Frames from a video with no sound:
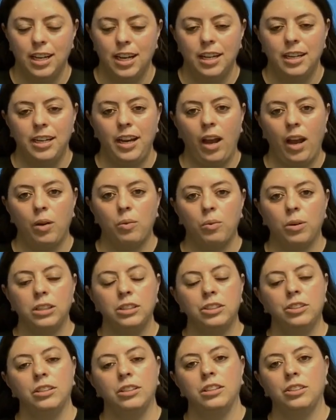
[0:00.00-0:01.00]
Now, I
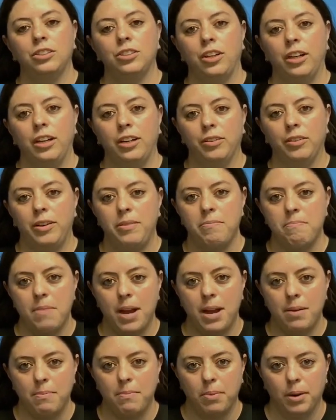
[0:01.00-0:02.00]
want you to try to
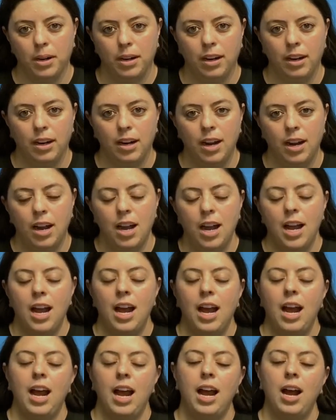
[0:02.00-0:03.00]
remember
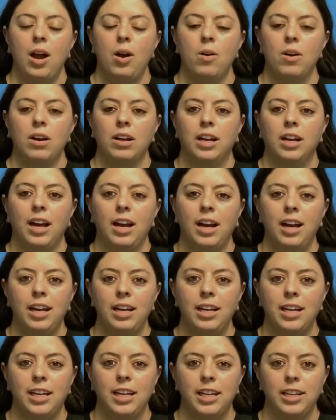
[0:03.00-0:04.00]
how God
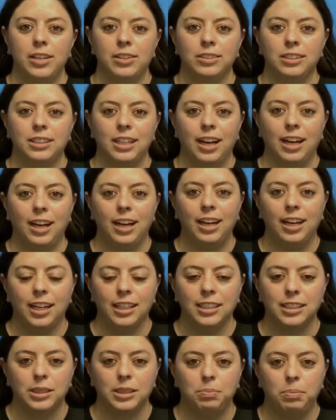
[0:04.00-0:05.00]
heals
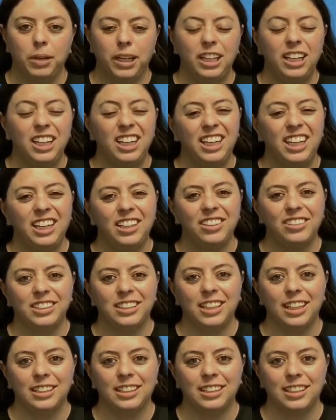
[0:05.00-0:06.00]
us, but he heals
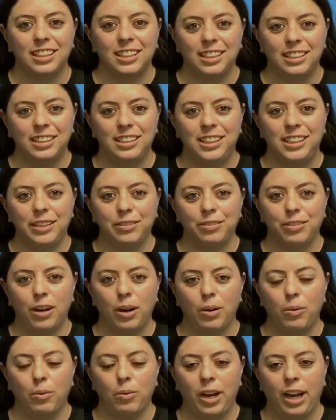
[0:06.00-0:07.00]
us in a
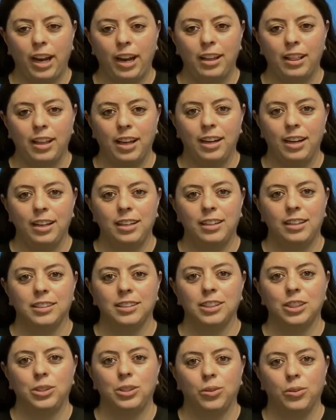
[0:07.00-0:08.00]
different way than in our
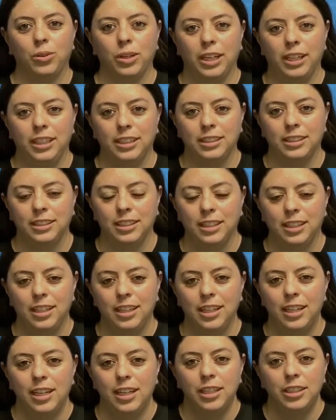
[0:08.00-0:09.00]
stories.
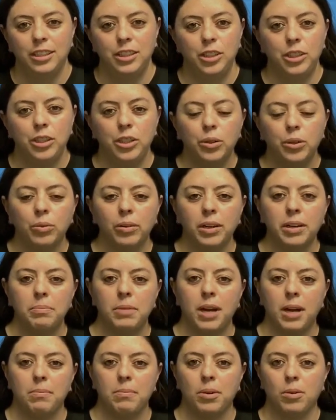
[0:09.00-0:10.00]
Do you
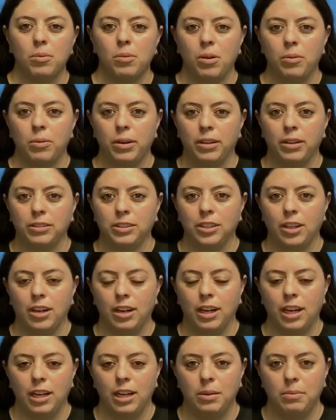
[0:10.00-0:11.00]
remember what we were
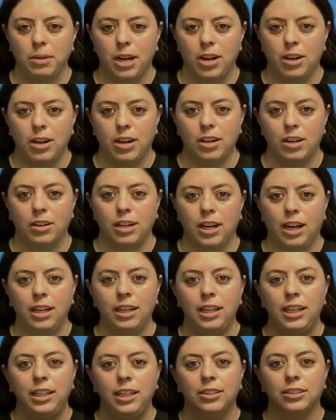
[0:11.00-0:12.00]
talking about? How
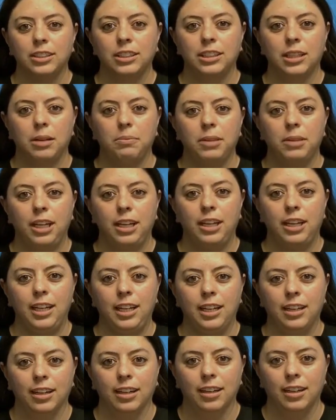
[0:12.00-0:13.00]
God heals something
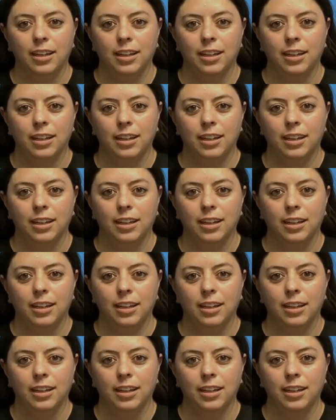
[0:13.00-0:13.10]
here.